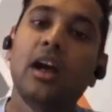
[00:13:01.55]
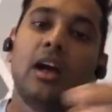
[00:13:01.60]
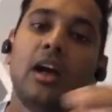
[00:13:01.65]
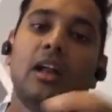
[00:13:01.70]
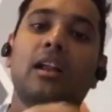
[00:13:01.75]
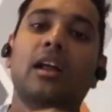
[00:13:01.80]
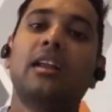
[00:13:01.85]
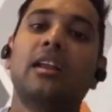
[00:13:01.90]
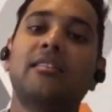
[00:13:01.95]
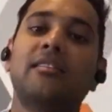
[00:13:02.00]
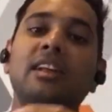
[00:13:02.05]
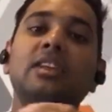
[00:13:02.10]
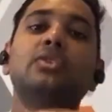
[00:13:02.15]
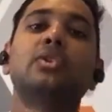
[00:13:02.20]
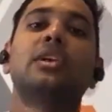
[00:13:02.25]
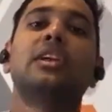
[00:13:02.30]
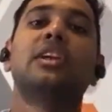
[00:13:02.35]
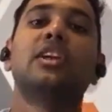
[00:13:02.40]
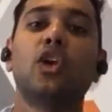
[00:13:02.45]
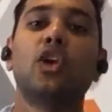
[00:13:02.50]
and
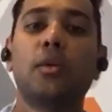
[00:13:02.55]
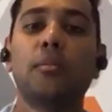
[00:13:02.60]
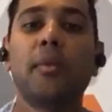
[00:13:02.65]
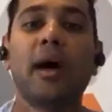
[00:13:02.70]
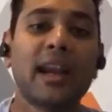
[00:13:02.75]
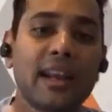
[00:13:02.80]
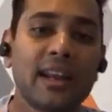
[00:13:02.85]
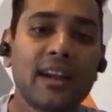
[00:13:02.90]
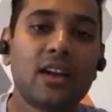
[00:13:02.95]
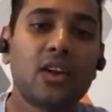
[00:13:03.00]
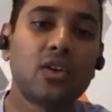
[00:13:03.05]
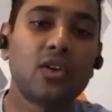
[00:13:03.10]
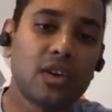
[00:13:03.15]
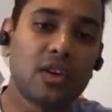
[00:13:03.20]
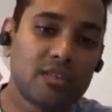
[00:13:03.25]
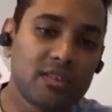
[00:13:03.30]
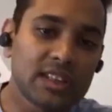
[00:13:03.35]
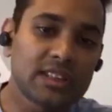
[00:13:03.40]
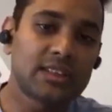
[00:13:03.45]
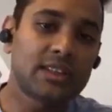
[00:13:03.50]
eventually your mandate to
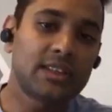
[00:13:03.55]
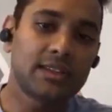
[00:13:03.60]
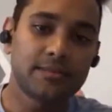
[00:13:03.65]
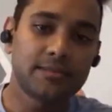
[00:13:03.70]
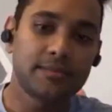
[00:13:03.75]
invest.